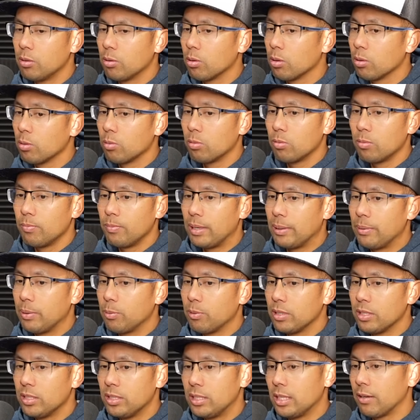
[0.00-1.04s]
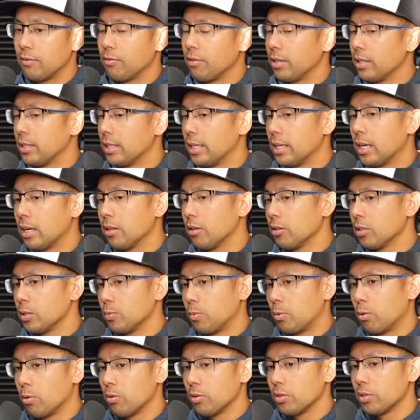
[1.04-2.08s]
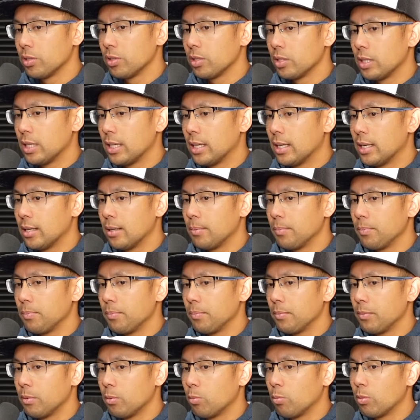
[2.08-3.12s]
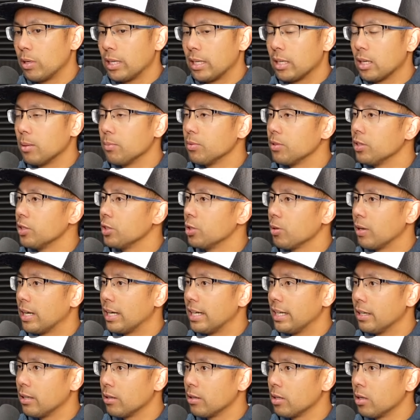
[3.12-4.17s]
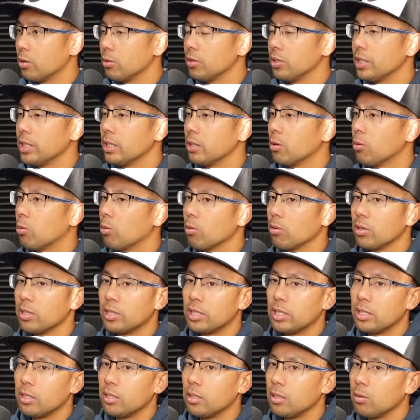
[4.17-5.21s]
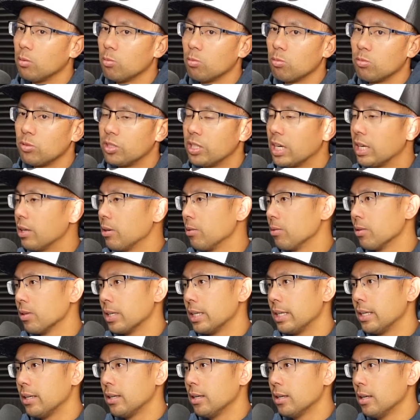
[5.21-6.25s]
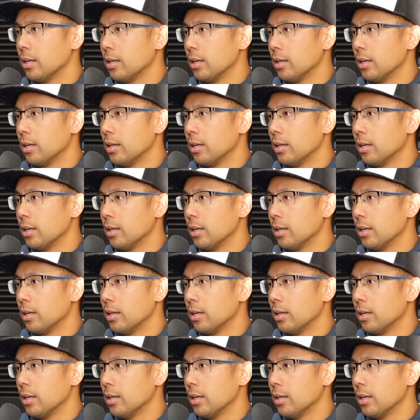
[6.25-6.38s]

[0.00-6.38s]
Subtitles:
or maybe was different than other sports when it comes to training or coaching, or is it generally